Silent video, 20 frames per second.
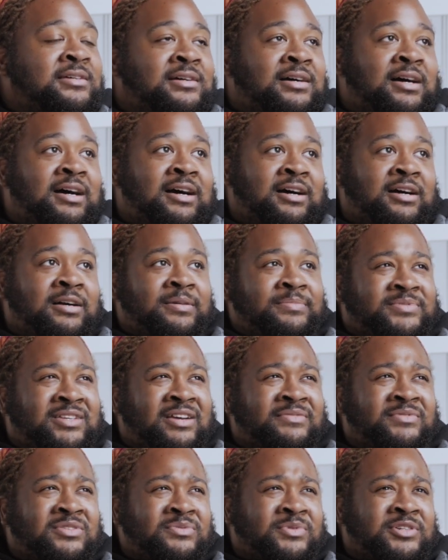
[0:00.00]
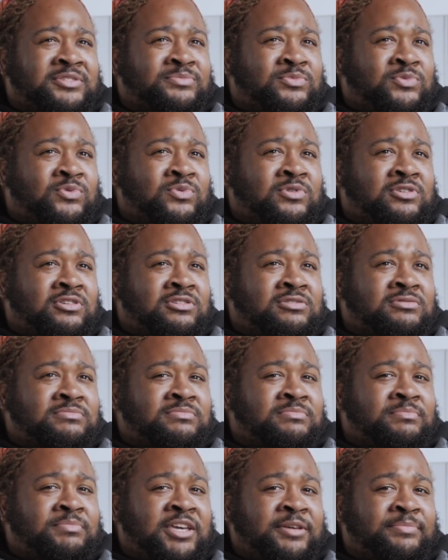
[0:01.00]
So I really wish more
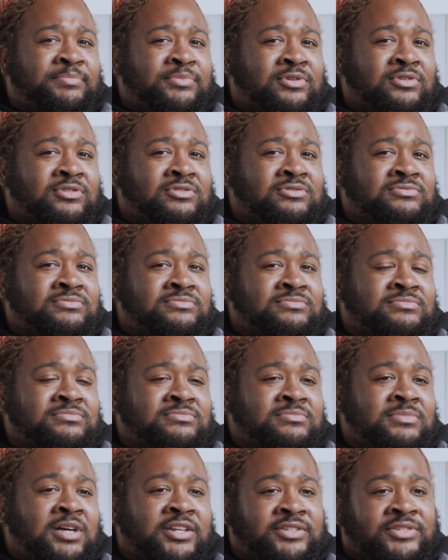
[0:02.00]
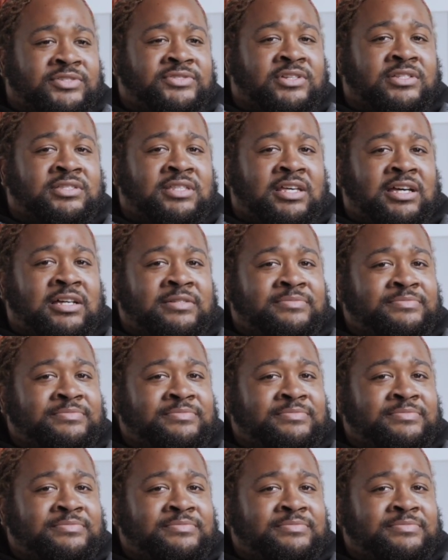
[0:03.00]
people understood that.